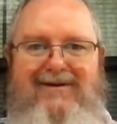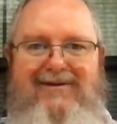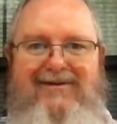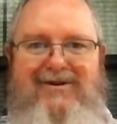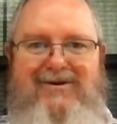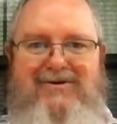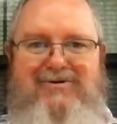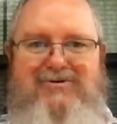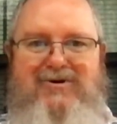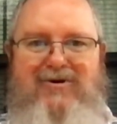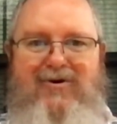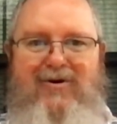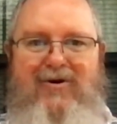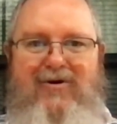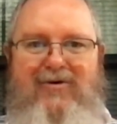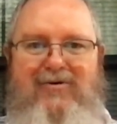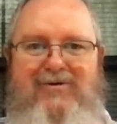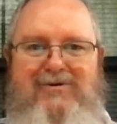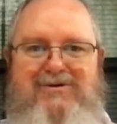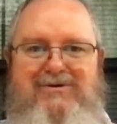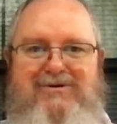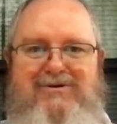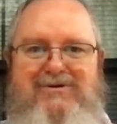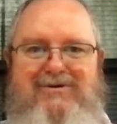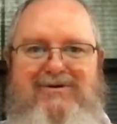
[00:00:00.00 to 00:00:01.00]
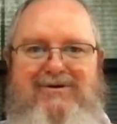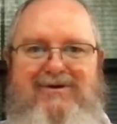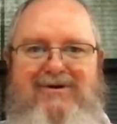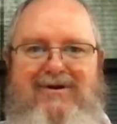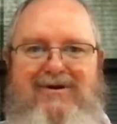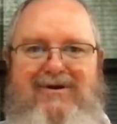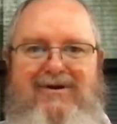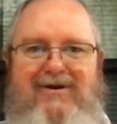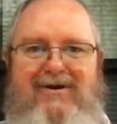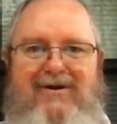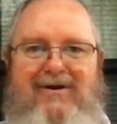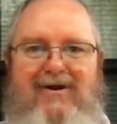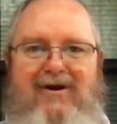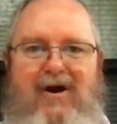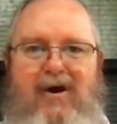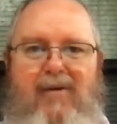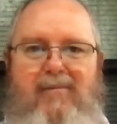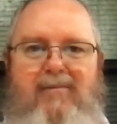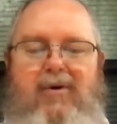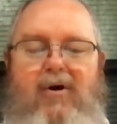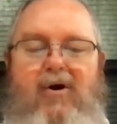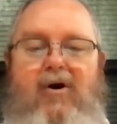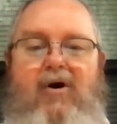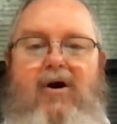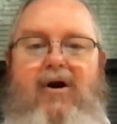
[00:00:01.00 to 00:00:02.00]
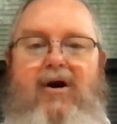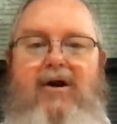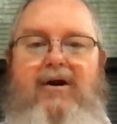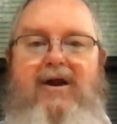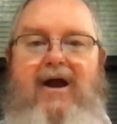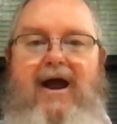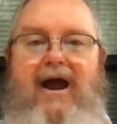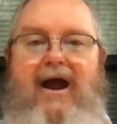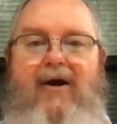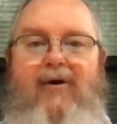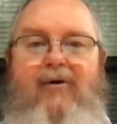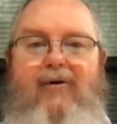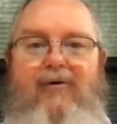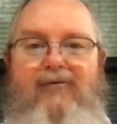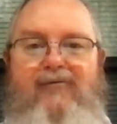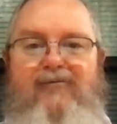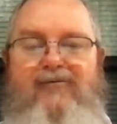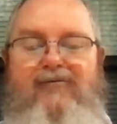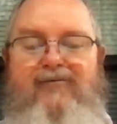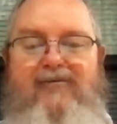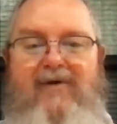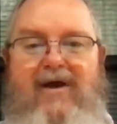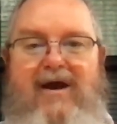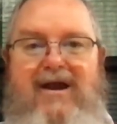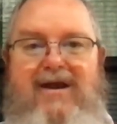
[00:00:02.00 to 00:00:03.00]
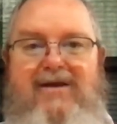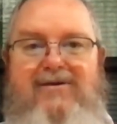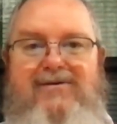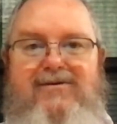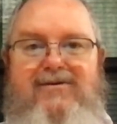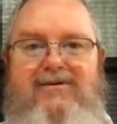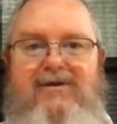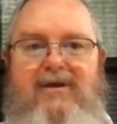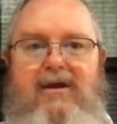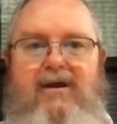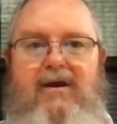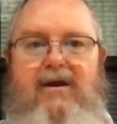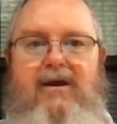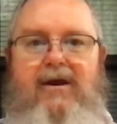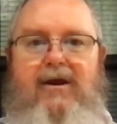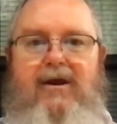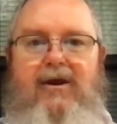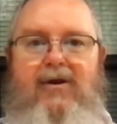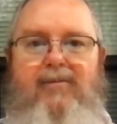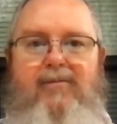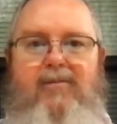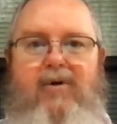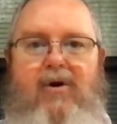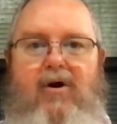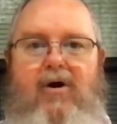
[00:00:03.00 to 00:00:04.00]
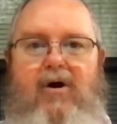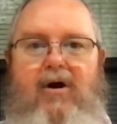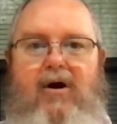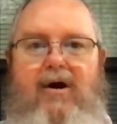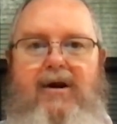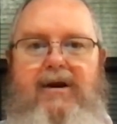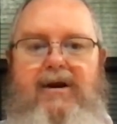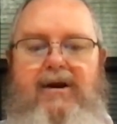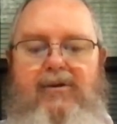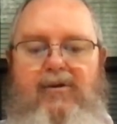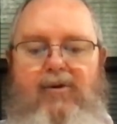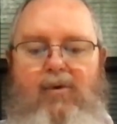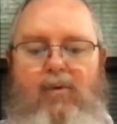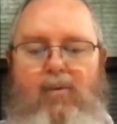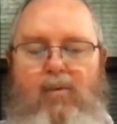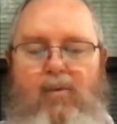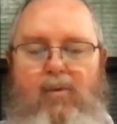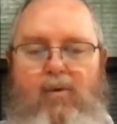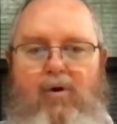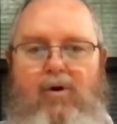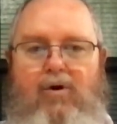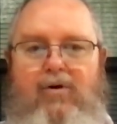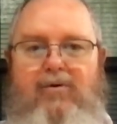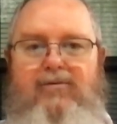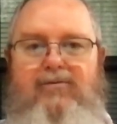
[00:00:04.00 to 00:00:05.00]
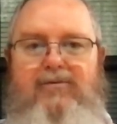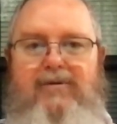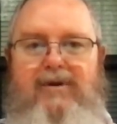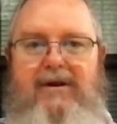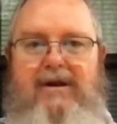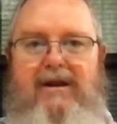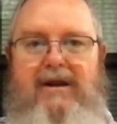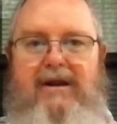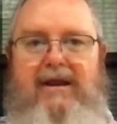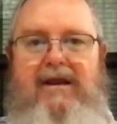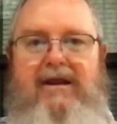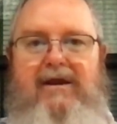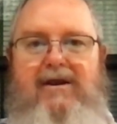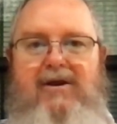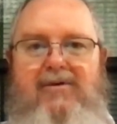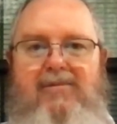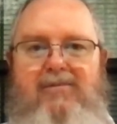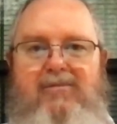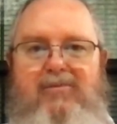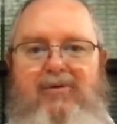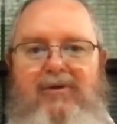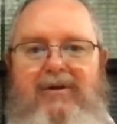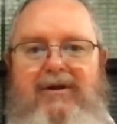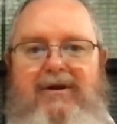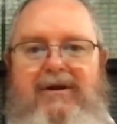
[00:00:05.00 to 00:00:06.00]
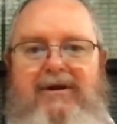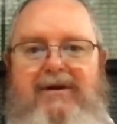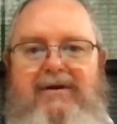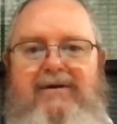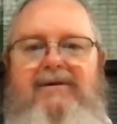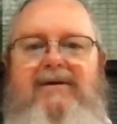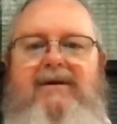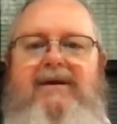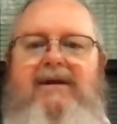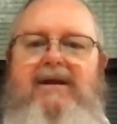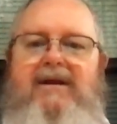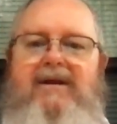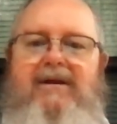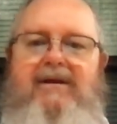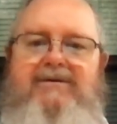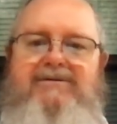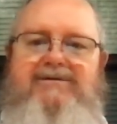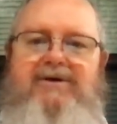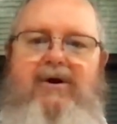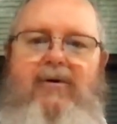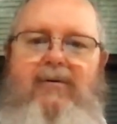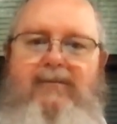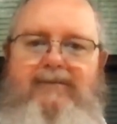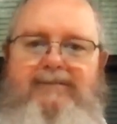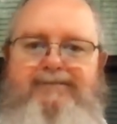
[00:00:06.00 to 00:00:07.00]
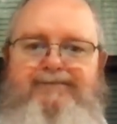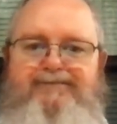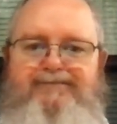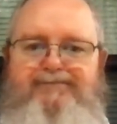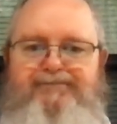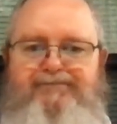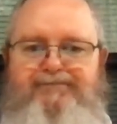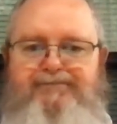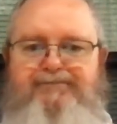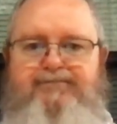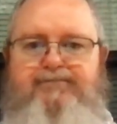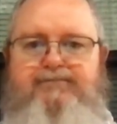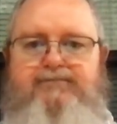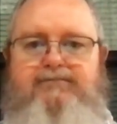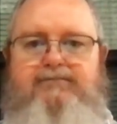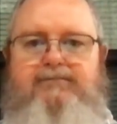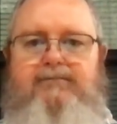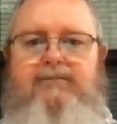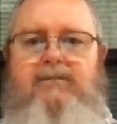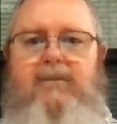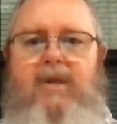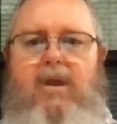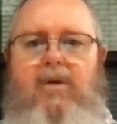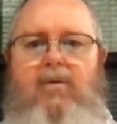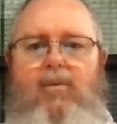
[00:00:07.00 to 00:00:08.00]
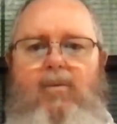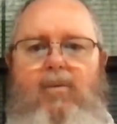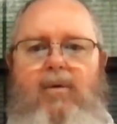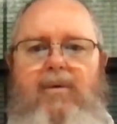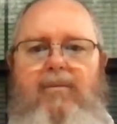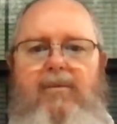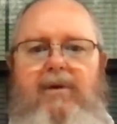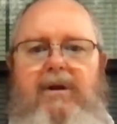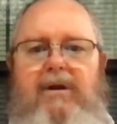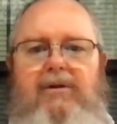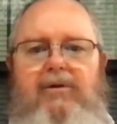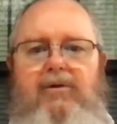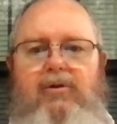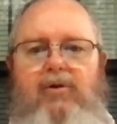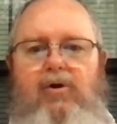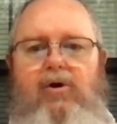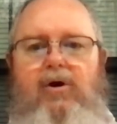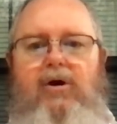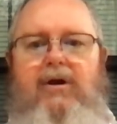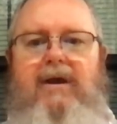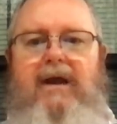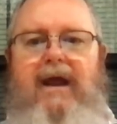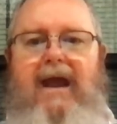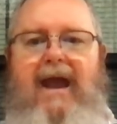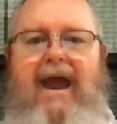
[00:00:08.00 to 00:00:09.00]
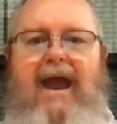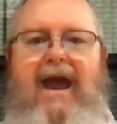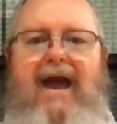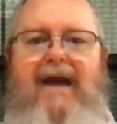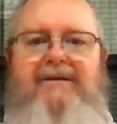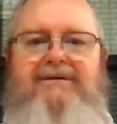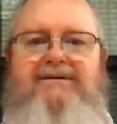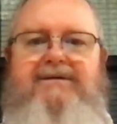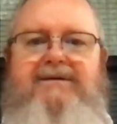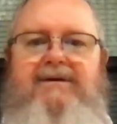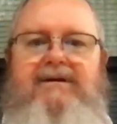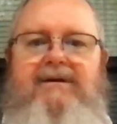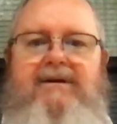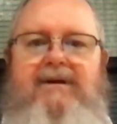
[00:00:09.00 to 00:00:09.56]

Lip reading: the church upon our faith and upon the work that he completed. So, when we look at